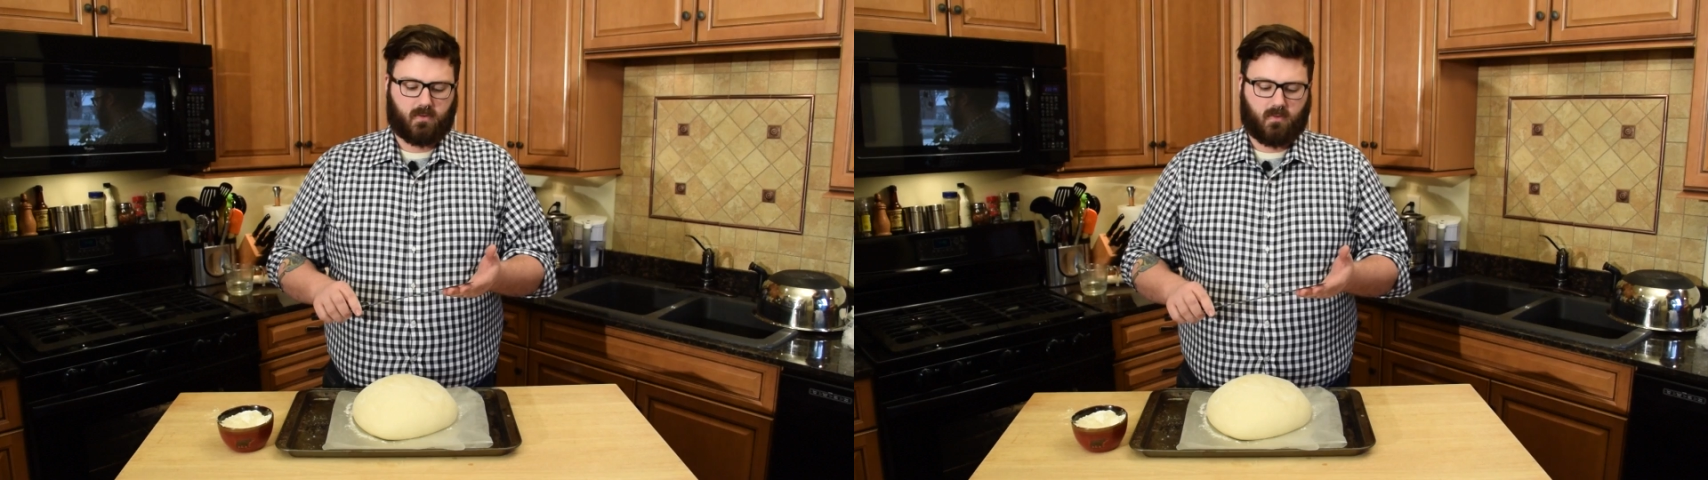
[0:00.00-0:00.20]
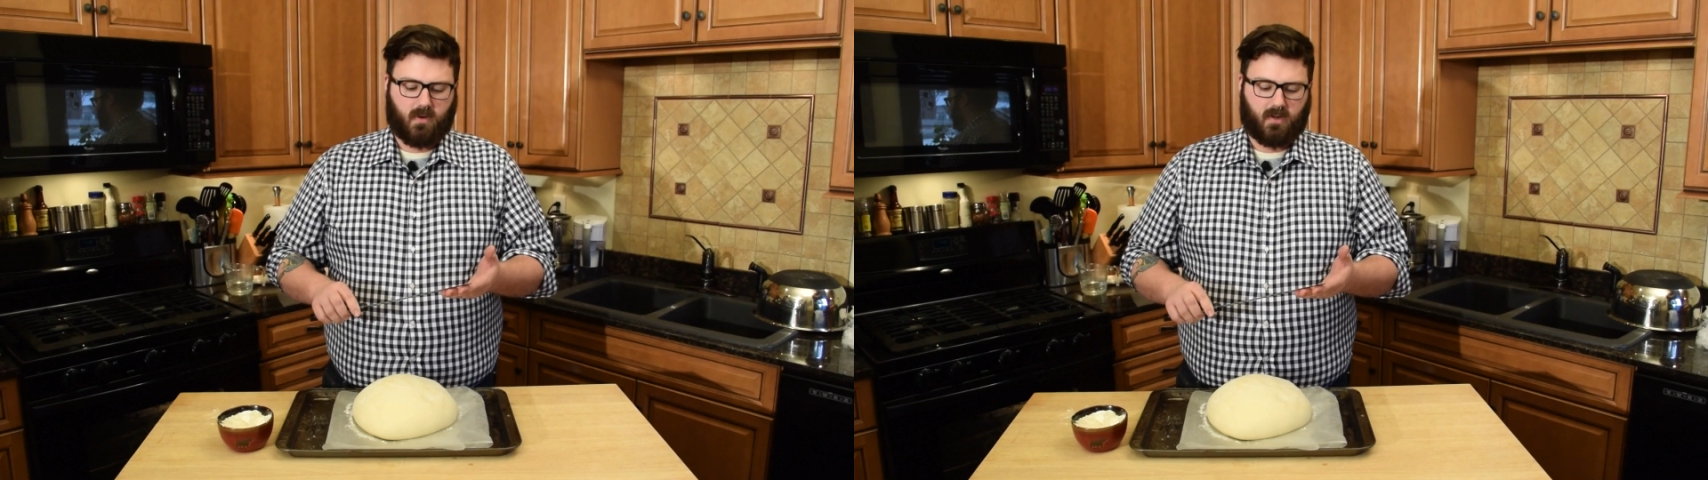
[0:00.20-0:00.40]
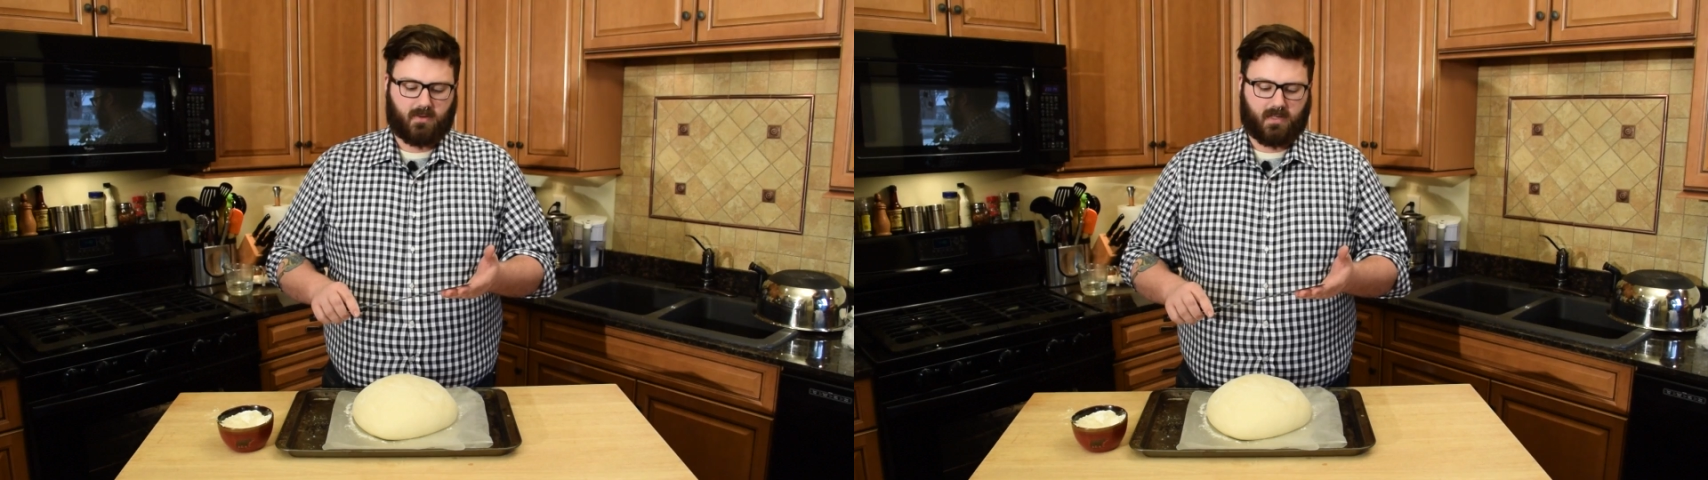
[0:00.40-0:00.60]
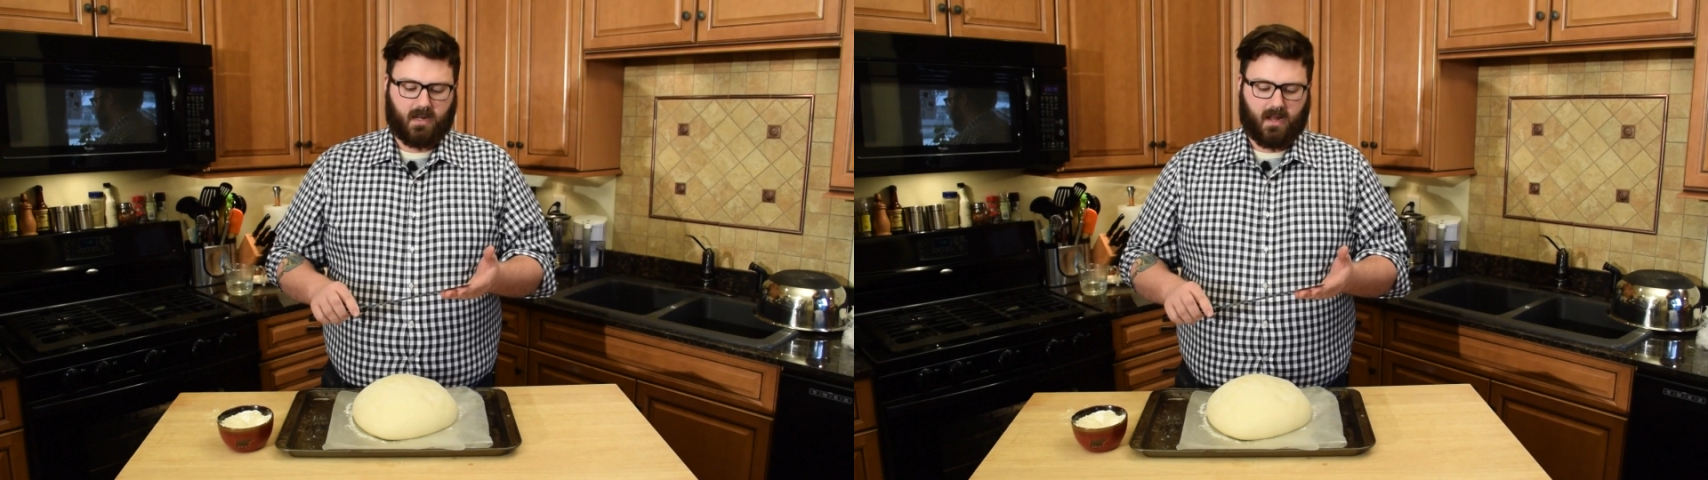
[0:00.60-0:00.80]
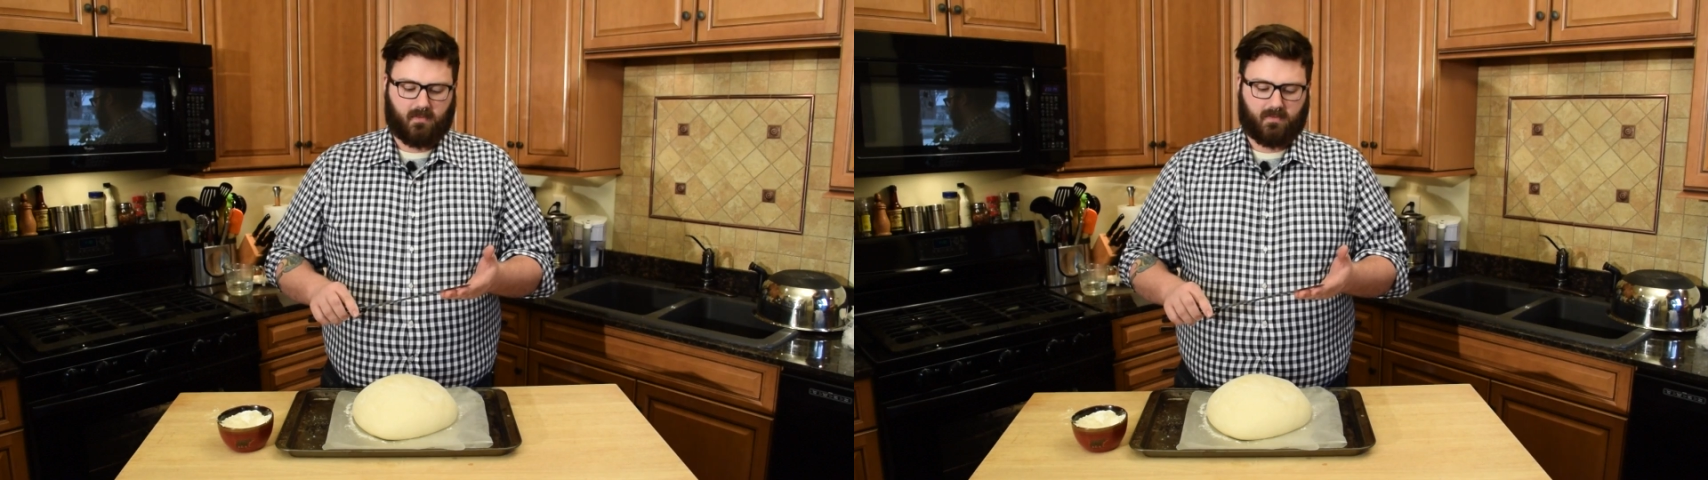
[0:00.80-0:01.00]
You wanna use a
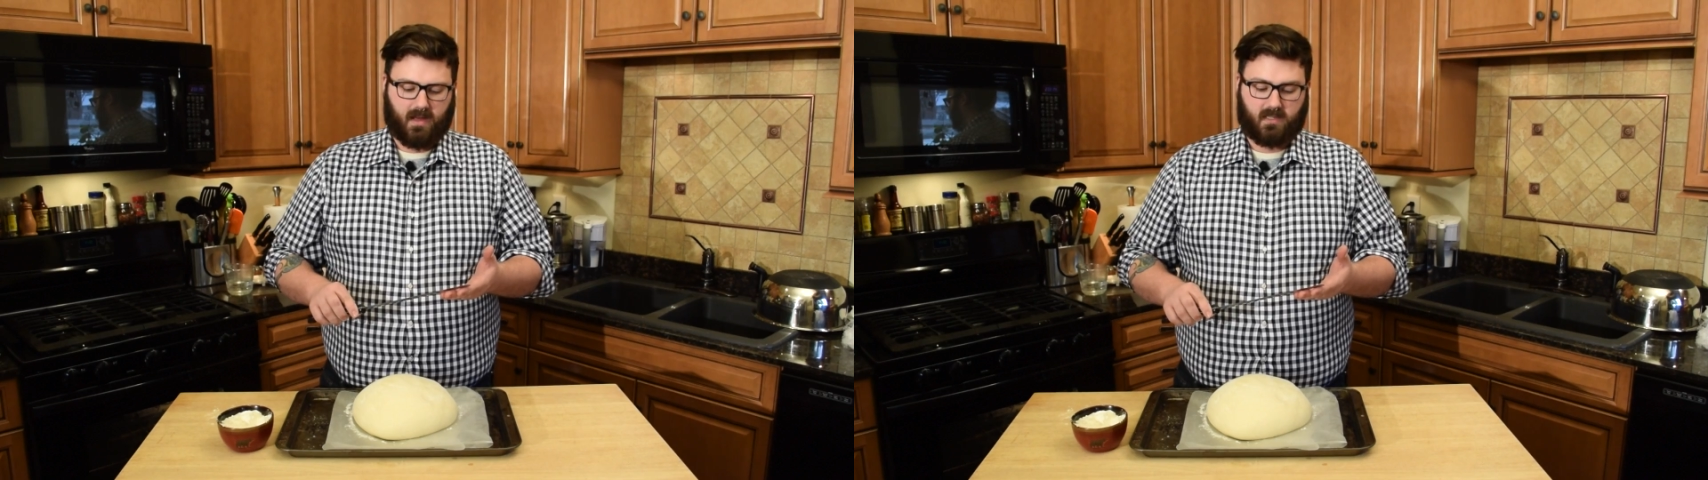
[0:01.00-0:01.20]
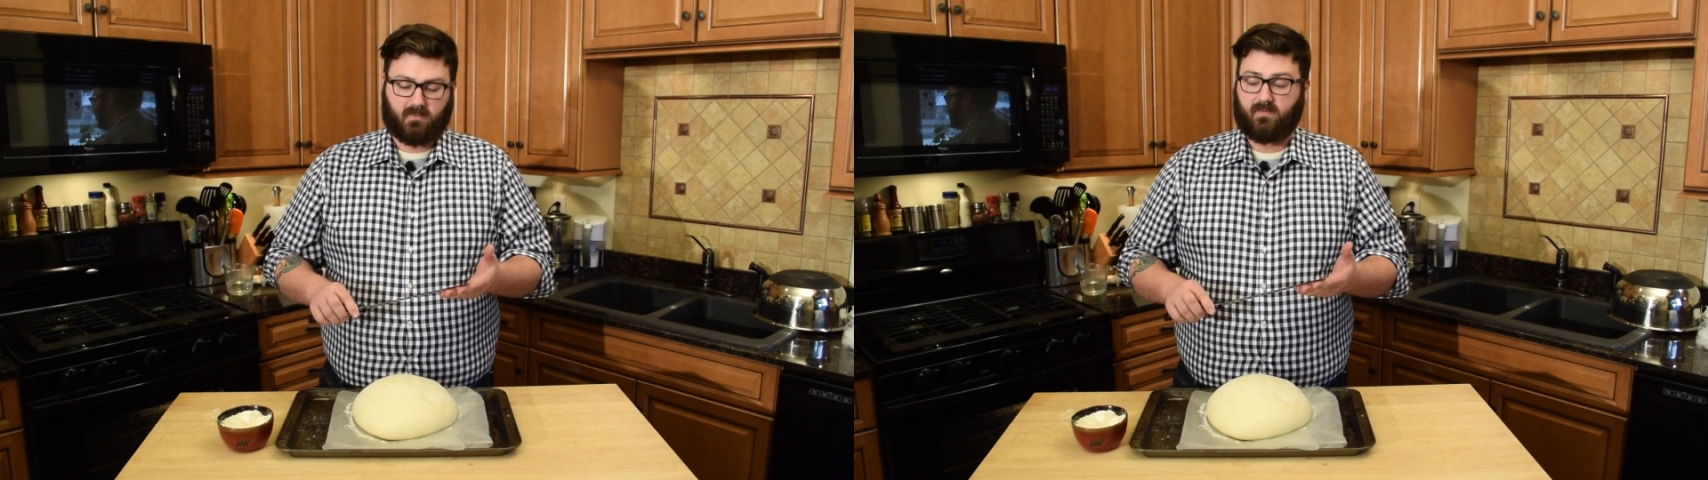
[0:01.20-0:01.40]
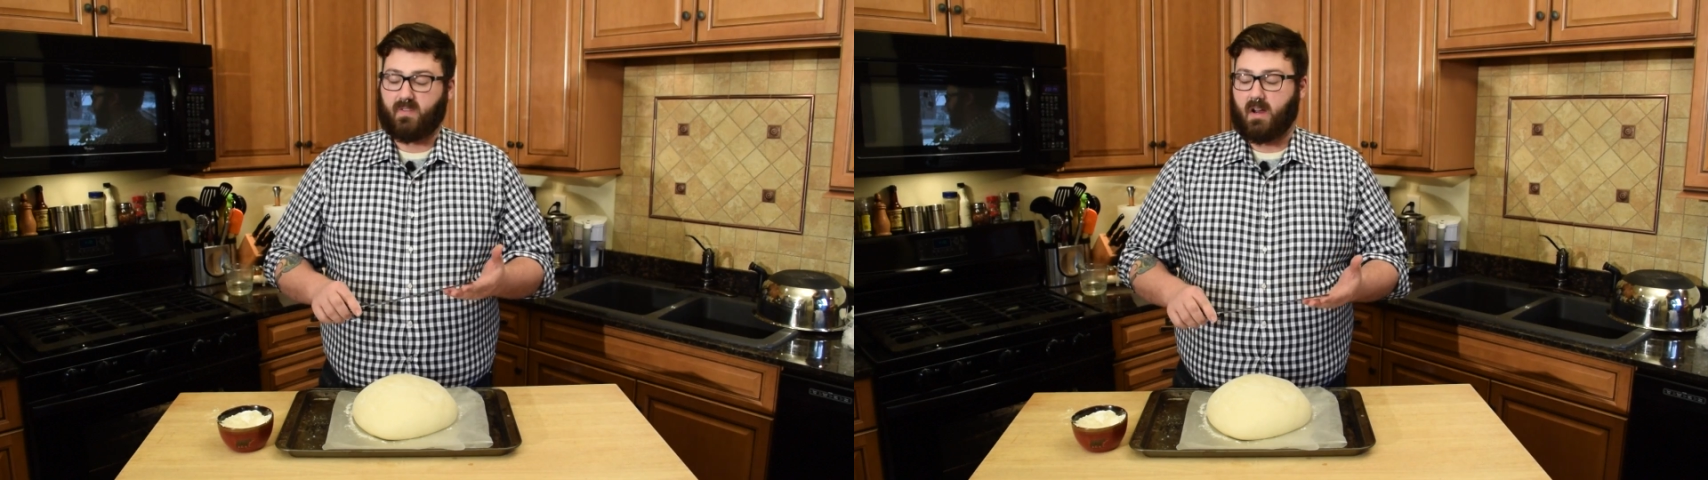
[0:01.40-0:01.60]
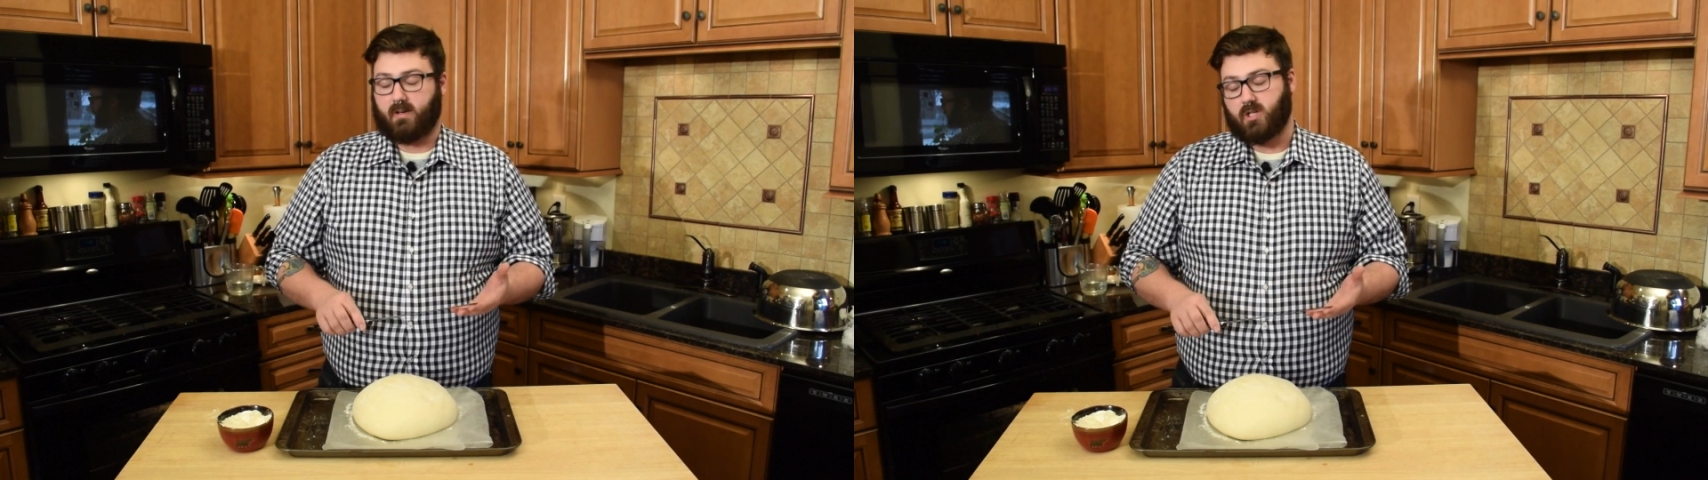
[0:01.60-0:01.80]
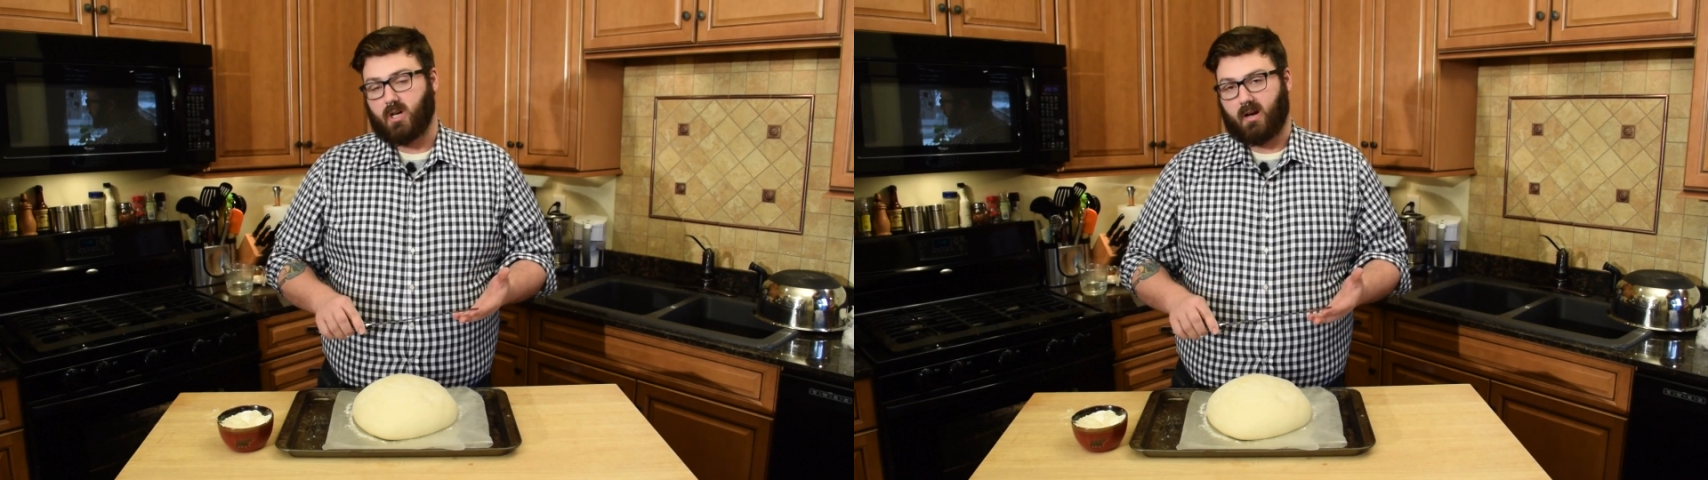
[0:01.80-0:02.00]
knife that is
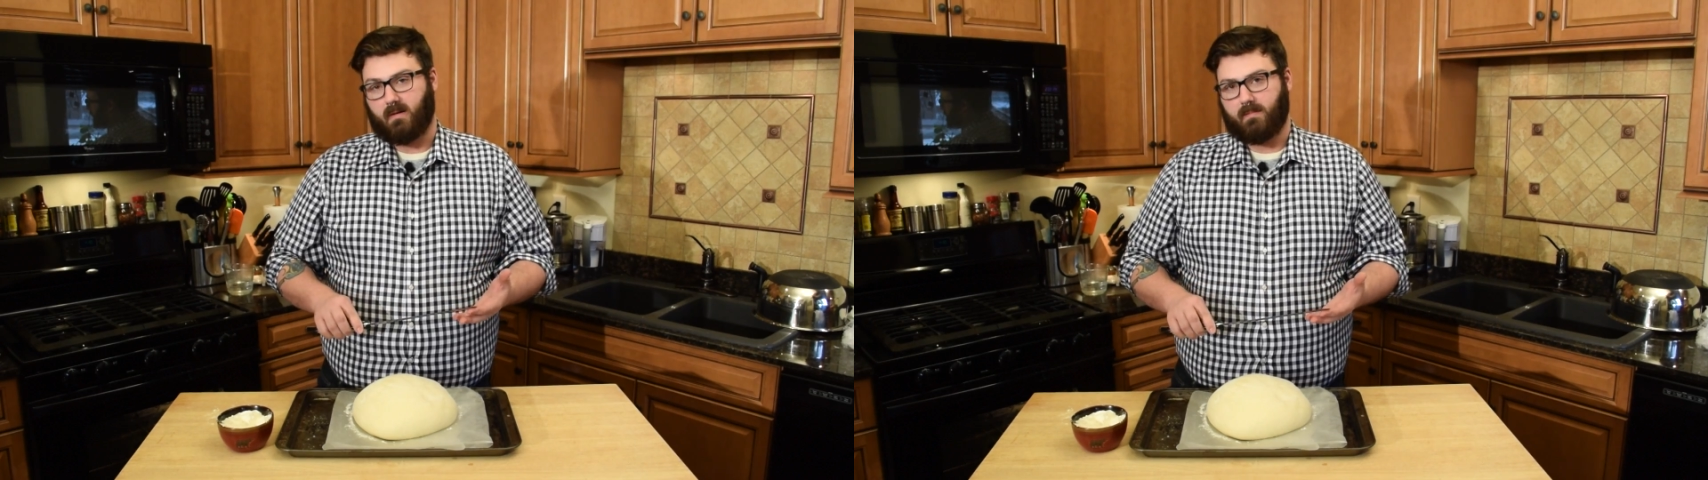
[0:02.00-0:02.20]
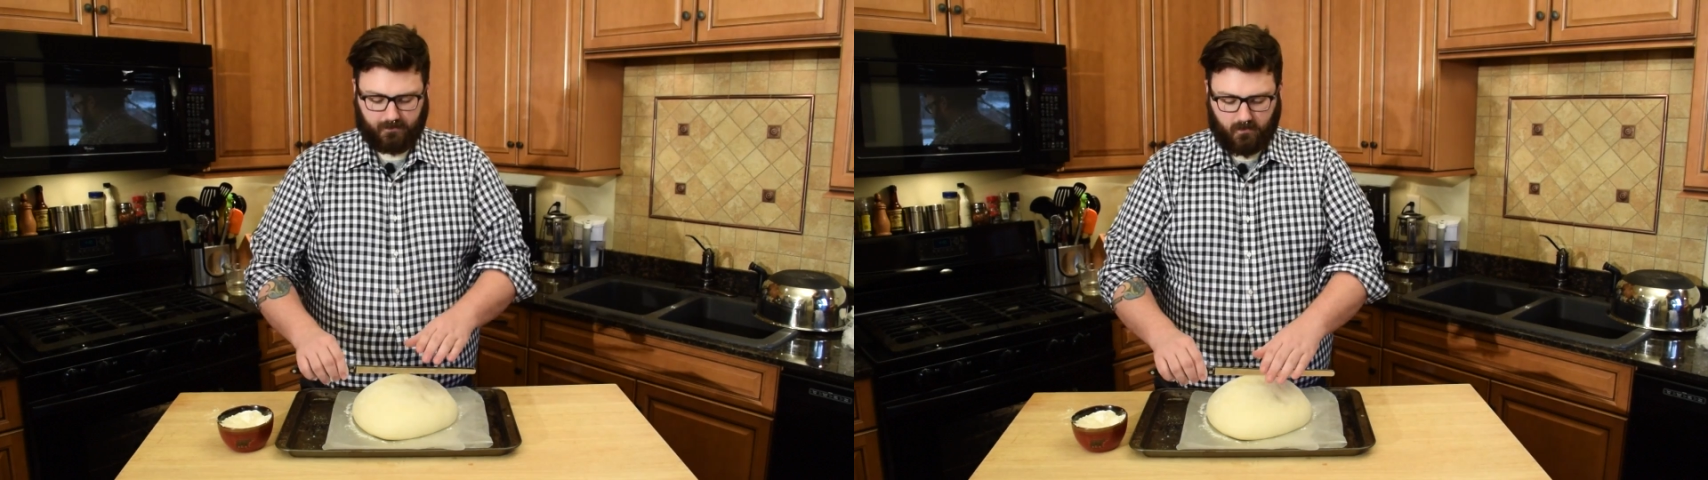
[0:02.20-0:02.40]
very sharp.